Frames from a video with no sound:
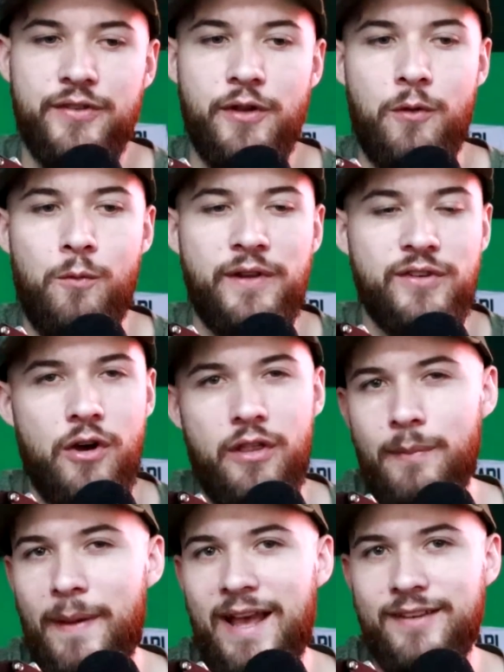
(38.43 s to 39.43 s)
So we saw
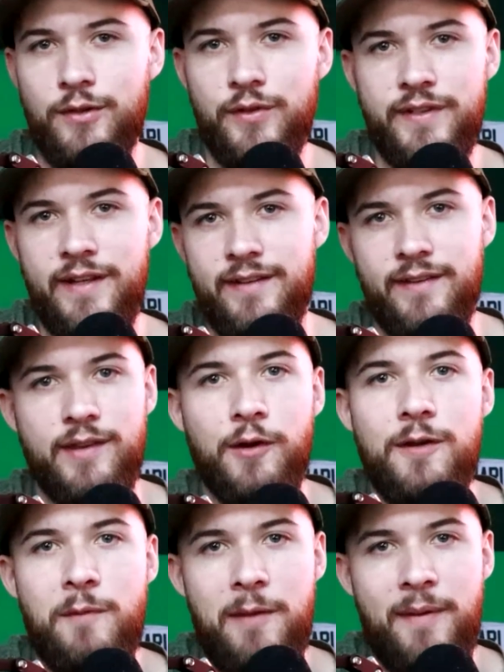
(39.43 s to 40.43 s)
the past two seasons, the
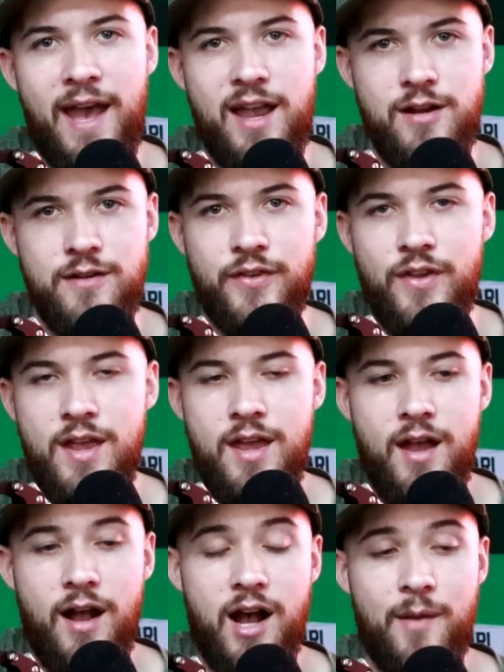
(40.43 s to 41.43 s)
Green Bay Packers
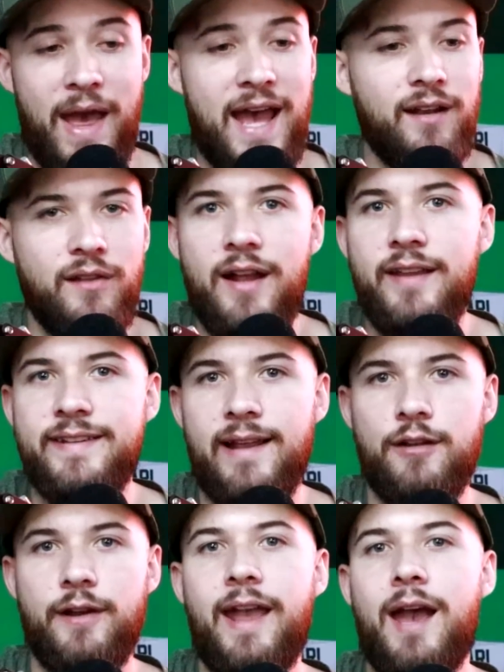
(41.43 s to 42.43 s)
um, had a lot of
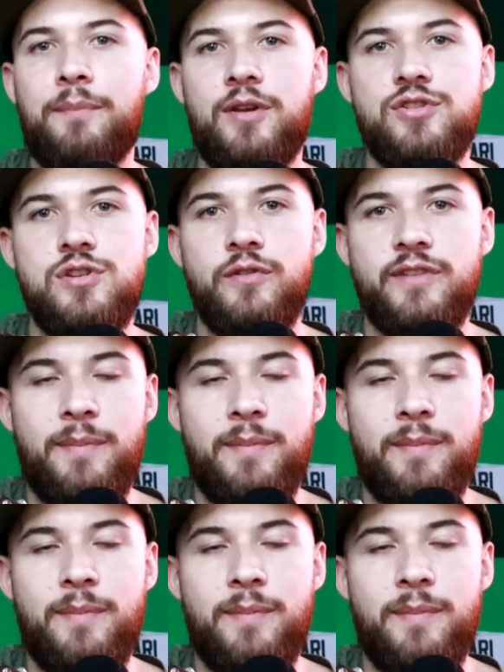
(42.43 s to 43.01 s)
salary cap issues.